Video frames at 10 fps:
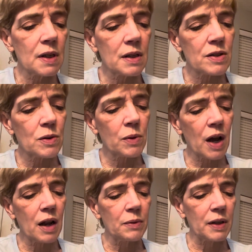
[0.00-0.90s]
so we're
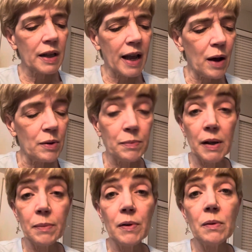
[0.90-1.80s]
not really out with
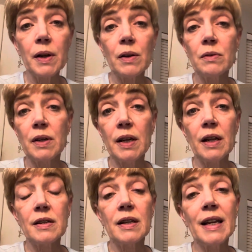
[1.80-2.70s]
people we don't he
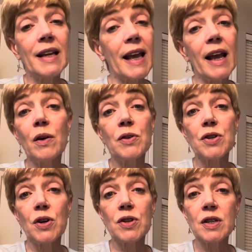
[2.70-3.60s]
doesn't he can't go to
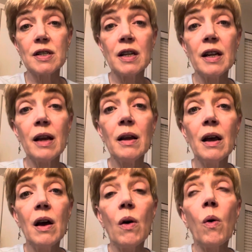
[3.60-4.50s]
church on sunday
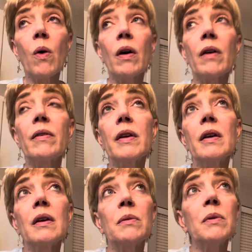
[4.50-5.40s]
or
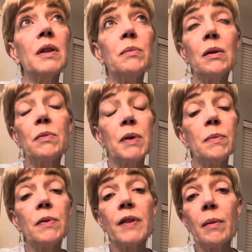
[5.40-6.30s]
really be with
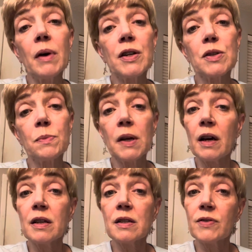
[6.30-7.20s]
people that much
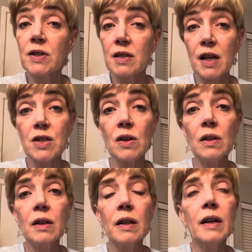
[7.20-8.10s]
because of his schedule
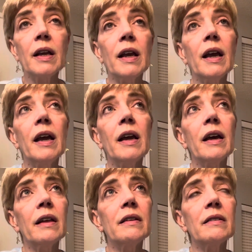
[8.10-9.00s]

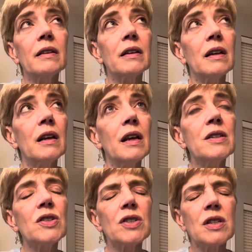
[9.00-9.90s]
and
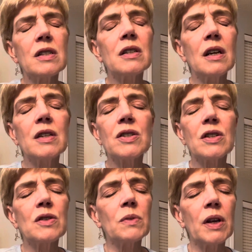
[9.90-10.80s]
it's just it's
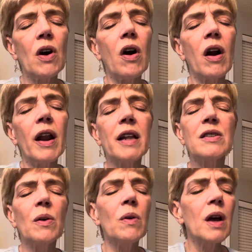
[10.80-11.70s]
just really hard and
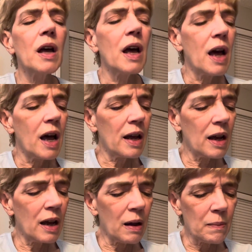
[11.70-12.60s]
so
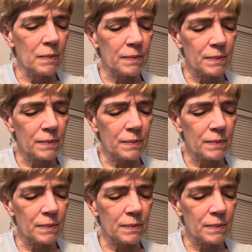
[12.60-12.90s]
um